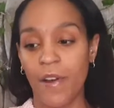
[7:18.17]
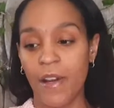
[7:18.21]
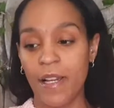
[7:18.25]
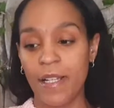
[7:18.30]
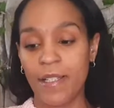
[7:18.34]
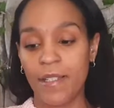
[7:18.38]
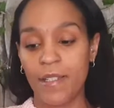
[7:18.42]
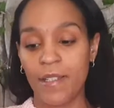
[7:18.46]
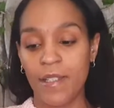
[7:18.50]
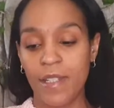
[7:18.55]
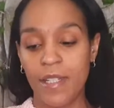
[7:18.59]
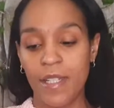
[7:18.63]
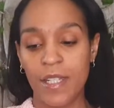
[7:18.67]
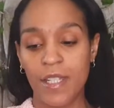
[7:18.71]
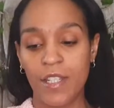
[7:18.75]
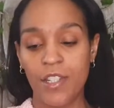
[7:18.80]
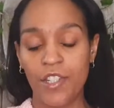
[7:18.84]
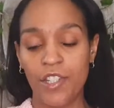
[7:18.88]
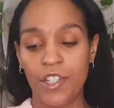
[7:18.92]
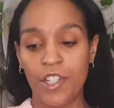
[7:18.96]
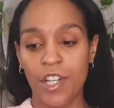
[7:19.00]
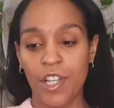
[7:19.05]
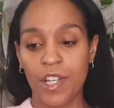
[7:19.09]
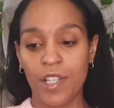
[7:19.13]
I
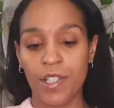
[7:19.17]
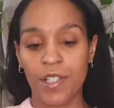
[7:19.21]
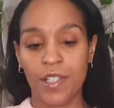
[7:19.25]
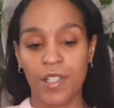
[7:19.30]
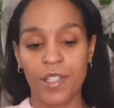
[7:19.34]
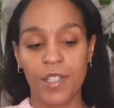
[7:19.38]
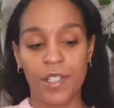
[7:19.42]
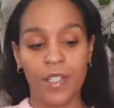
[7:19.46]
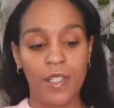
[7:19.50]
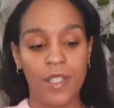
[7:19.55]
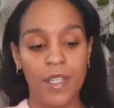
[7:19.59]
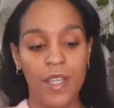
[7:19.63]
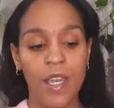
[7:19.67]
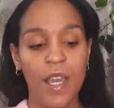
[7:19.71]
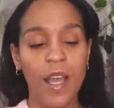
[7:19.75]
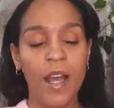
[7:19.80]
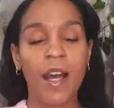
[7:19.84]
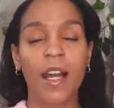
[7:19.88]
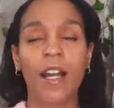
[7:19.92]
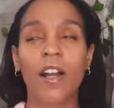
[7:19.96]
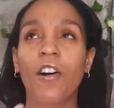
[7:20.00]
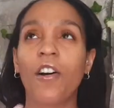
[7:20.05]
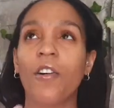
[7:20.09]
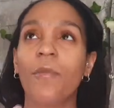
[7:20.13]

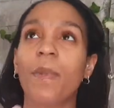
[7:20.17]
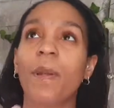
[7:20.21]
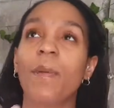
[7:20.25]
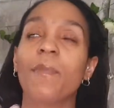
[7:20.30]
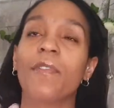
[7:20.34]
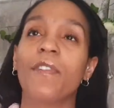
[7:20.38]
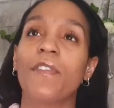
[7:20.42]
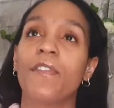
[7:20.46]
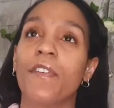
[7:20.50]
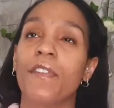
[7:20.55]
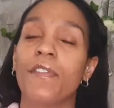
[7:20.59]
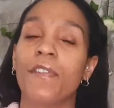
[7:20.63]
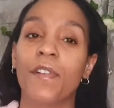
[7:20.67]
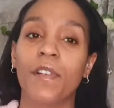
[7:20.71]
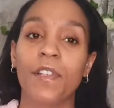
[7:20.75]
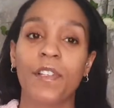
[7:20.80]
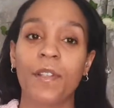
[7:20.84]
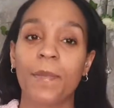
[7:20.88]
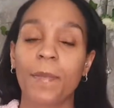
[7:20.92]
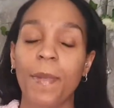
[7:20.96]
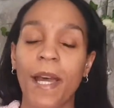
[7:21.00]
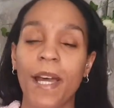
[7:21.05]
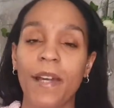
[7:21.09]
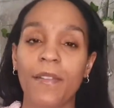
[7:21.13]
can't remember if I
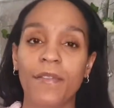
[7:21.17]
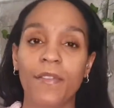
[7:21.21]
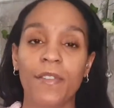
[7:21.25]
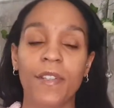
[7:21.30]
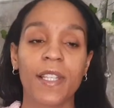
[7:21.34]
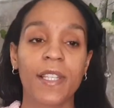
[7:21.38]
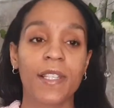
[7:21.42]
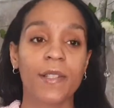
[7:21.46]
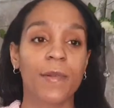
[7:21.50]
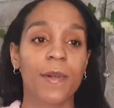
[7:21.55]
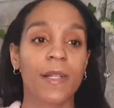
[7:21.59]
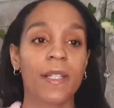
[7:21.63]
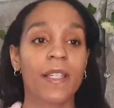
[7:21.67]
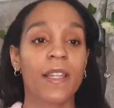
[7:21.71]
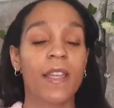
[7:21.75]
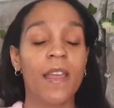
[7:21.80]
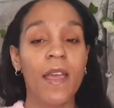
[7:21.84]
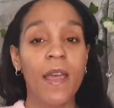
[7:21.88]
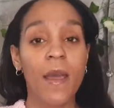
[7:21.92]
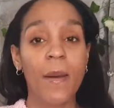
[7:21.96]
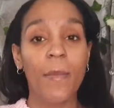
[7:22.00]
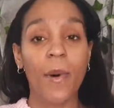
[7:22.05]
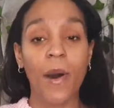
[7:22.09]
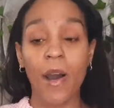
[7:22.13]
followed a pattern for this one,
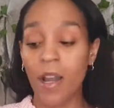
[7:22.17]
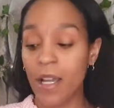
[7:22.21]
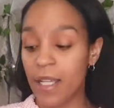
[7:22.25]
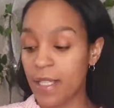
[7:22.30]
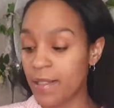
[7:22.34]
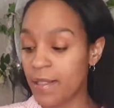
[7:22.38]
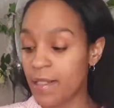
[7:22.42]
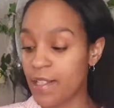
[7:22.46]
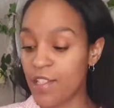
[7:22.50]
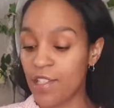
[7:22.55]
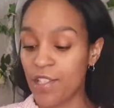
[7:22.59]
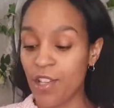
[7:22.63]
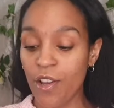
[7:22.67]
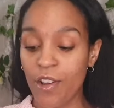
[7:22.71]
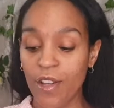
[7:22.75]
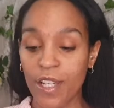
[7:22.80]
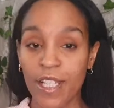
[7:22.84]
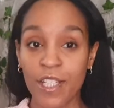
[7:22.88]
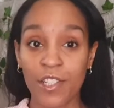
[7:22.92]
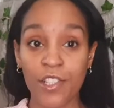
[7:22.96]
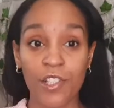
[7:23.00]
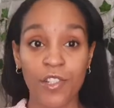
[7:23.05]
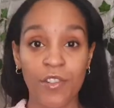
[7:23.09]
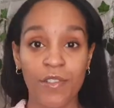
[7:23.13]
but I
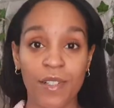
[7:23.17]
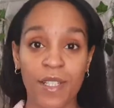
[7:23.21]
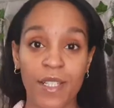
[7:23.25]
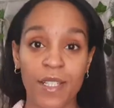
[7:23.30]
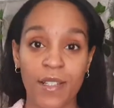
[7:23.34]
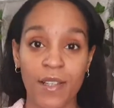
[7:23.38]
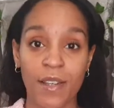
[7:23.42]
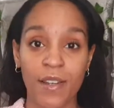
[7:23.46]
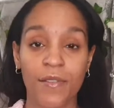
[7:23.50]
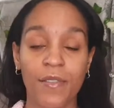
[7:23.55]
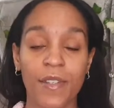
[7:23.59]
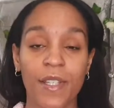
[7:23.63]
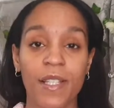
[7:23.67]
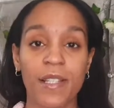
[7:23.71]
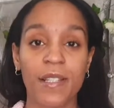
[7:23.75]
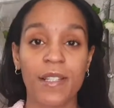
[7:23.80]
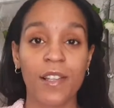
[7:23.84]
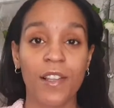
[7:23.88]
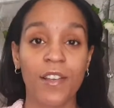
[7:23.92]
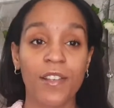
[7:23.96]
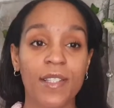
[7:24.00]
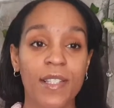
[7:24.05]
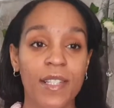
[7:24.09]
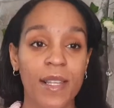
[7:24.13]
started jury service
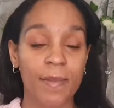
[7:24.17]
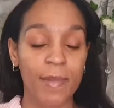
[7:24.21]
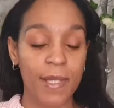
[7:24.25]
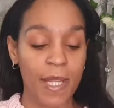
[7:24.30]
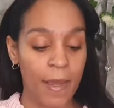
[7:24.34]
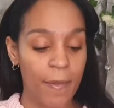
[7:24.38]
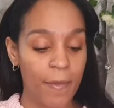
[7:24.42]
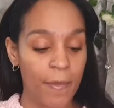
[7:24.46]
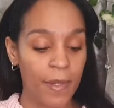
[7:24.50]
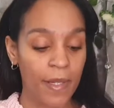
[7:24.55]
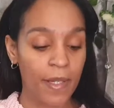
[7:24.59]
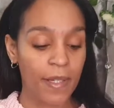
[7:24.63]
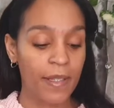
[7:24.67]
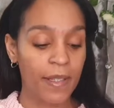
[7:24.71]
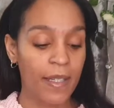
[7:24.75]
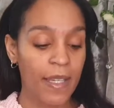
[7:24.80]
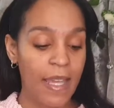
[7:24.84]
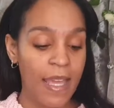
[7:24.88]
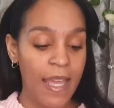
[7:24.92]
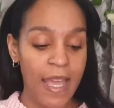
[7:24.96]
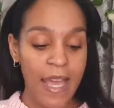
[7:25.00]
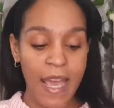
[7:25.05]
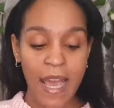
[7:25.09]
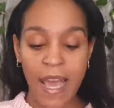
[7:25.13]
last September,
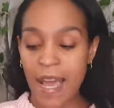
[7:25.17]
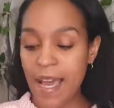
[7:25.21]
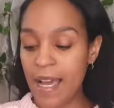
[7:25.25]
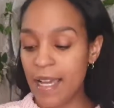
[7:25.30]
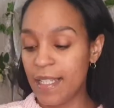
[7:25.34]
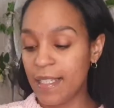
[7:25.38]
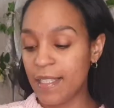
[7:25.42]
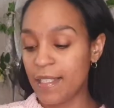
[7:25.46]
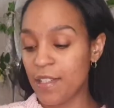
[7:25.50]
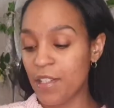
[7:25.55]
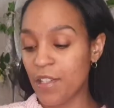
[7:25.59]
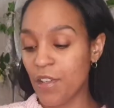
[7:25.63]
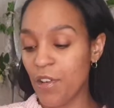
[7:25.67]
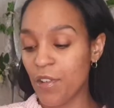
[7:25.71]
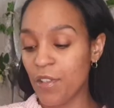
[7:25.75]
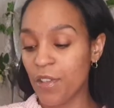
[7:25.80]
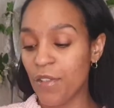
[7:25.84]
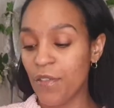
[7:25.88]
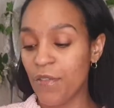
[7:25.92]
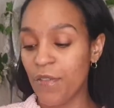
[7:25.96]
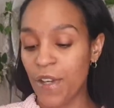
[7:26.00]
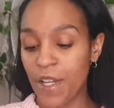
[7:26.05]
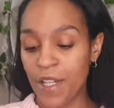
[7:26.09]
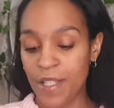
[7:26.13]
and on
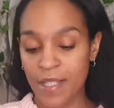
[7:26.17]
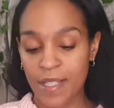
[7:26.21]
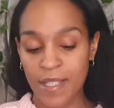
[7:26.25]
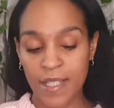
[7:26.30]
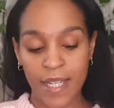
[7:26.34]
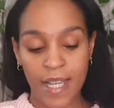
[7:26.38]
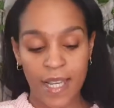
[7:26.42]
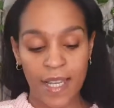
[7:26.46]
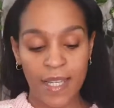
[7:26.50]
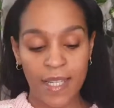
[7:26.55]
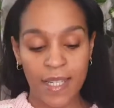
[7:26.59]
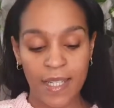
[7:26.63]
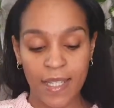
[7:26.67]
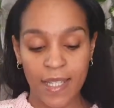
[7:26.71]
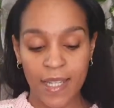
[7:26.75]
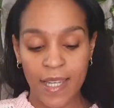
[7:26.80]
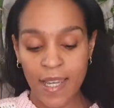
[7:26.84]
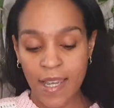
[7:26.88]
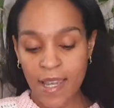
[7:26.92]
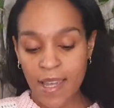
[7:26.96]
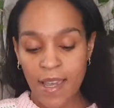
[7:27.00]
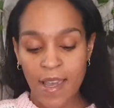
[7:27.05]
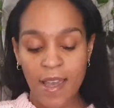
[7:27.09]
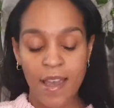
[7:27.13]
the first day
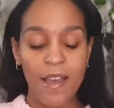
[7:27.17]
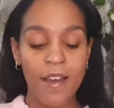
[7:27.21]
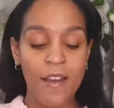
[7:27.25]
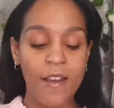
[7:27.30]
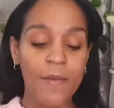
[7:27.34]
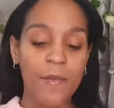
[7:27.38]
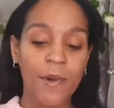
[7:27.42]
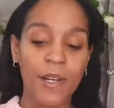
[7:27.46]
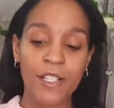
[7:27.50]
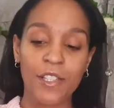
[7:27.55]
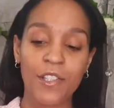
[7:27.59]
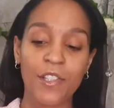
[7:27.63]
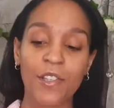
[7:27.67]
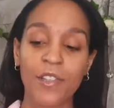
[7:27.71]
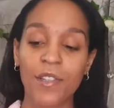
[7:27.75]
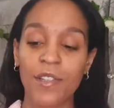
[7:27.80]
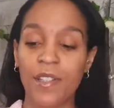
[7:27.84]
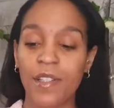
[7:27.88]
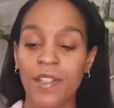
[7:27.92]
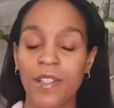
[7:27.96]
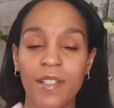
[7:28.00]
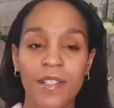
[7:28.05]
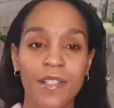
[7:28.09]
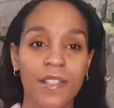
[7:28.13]
I took
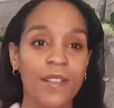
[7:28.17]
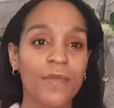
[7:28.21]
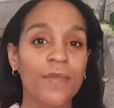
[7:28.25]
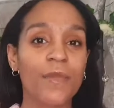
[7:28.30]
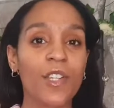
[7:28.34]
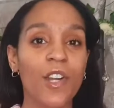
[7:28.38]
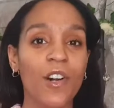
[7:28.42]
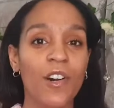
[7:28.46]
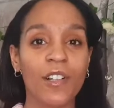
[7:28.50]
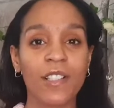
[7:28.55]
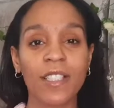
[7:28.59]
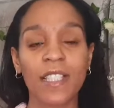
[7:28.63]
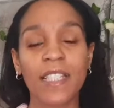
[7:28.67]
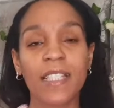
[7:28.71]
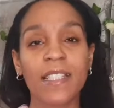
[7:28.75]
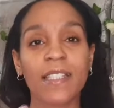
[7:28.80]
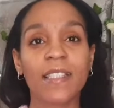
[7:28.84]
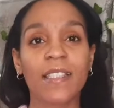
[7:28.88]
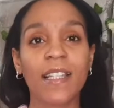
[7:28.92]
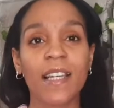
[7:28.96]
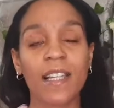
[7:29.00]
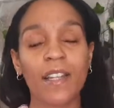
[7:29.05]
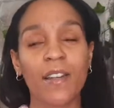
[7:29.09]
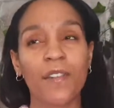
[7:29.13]
some yarn
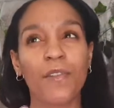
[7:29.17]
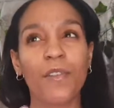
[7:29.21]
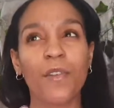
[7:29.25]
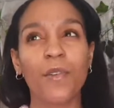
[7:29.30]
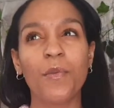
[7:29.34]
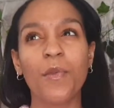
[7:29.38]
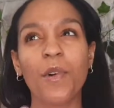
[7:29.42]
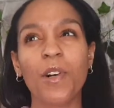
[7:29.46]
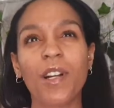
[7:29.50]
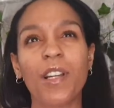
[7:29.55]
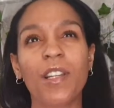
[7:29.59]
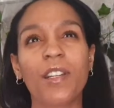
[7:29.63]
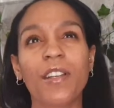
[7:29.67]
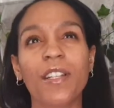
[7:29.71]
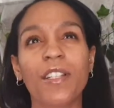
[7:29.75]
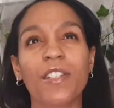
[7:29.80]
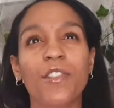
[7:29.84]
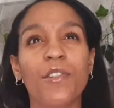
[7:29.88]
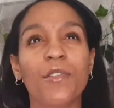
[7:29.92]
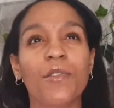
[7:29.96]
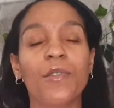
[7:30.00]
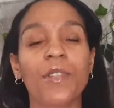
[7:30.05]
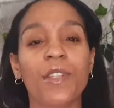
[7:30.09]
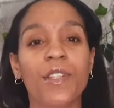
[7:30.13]
in and I thought, what can I
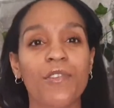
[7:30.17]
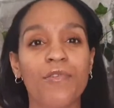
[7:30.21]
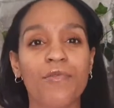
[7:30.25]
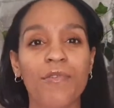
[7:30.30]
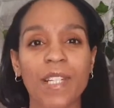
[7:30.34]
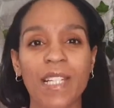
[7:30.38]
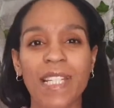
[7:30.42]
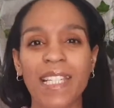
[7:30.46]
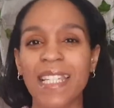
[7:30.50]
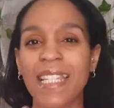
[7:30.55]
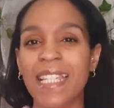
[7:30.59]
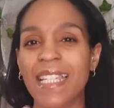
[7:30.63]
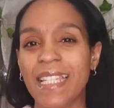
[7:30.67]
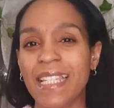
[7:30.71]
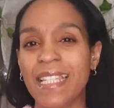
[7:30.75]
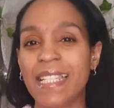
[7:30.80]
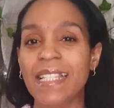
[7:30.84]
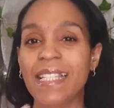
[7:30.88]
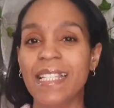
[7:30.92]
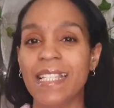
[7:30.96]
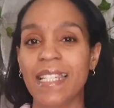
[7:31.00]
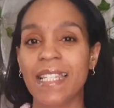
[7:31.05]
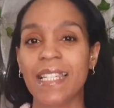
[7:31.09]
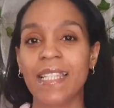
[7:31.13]
do that's really
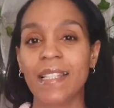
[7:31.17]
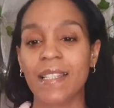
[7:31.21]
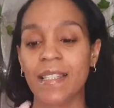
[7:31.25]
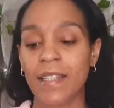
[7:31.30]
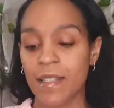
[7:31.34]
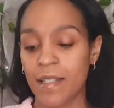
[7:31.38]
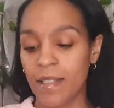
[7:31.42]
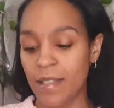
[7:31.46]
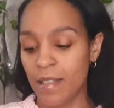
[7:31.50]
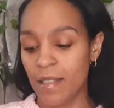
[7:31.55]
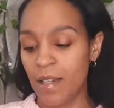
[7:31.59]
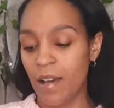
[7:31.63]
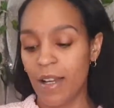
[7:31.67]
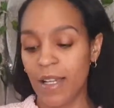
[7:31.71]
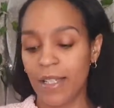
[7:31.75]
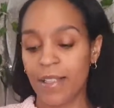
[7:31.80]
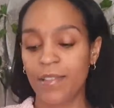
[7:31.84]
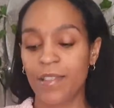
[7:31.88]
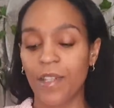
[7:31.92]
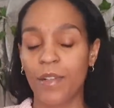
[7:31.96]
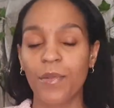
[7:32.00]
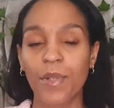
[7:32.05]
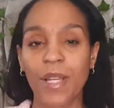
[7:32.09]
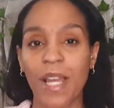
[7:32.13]
easy that I
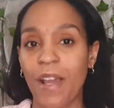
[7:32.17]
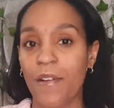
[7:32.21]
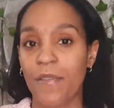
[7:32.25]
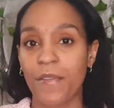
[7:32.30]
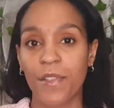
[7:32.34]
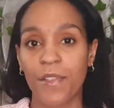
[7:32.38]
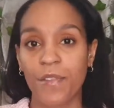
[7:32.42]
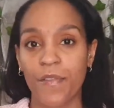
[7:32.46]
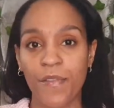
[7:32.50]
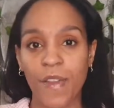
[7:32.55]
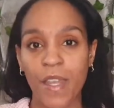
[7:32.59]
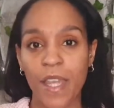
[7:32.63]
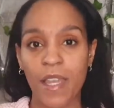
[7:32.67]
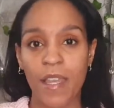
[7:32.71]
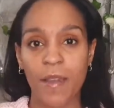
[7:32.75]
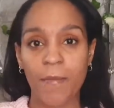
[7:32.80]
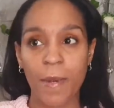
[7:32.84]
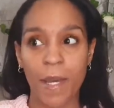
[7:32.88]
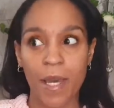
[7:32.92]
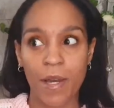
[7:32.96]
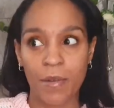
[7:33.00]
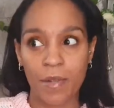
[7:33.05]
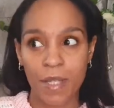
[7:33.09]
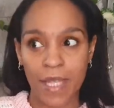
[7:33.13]
don't have to think
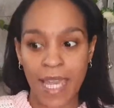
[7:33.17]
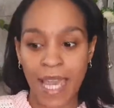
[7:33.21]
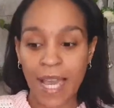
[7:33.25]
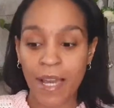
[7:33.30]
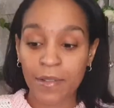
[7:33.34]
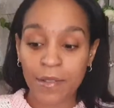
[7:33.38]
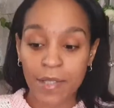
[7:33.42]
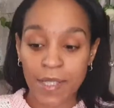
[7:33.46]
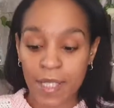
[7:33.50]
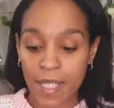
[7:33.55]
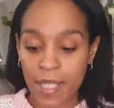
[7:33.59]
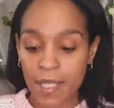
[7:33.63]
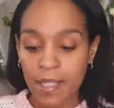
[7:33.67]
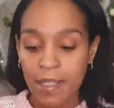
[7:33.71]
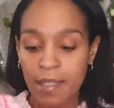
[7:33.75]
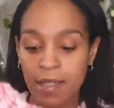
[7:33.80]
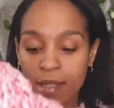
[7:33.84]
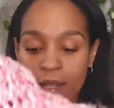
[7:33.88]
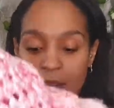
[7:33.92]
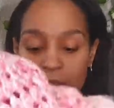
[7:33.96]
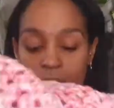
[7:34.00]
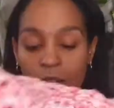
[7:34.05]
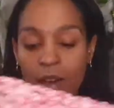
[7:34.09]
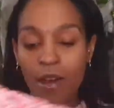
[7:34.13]
about
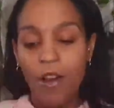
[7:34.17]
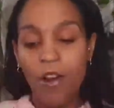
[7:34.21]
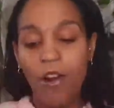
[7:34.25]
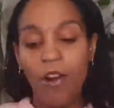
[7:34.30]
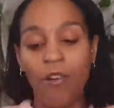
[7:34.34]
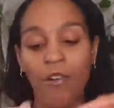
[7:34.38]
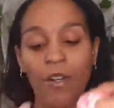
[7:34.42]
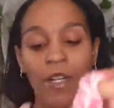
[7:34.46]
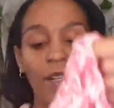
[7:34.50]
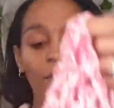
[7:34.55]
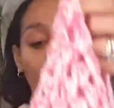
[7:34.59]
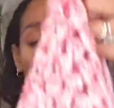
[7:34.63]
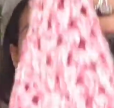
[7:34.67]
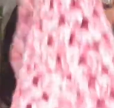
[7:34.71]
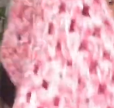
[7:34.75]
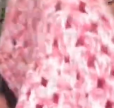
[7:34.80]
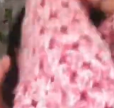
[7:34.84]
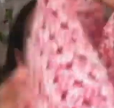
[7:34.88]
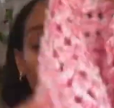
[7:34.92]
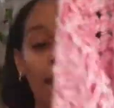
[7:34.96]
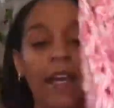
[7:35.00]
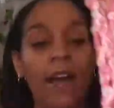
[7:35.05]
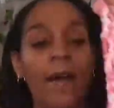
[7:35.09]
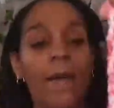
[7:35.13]
counting or anything
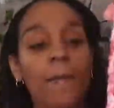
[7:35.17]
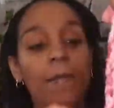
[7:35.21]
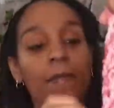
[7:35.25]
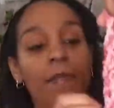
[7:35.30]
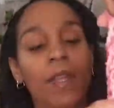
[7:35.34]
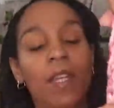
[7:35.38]
like that?